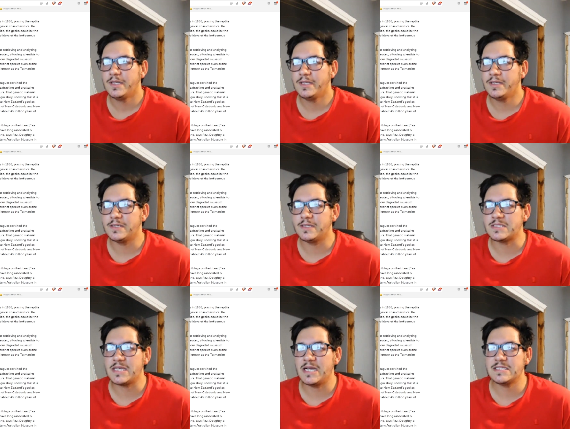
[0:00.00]
The
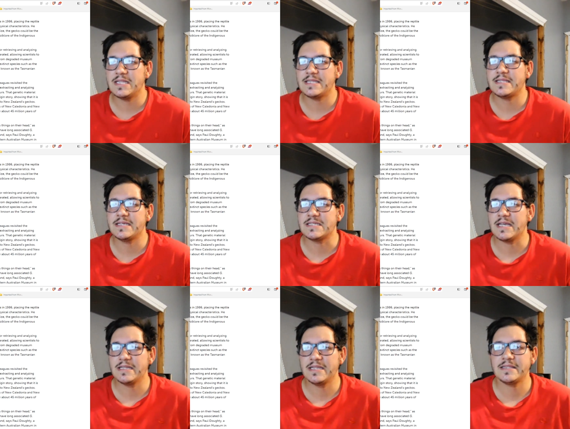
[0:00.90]
size of that thing's
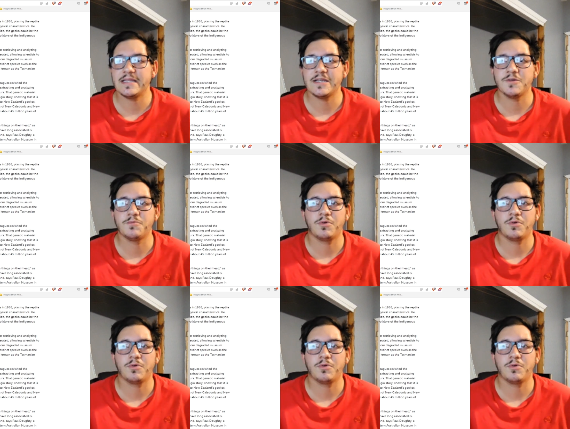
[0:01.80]
head, that thing could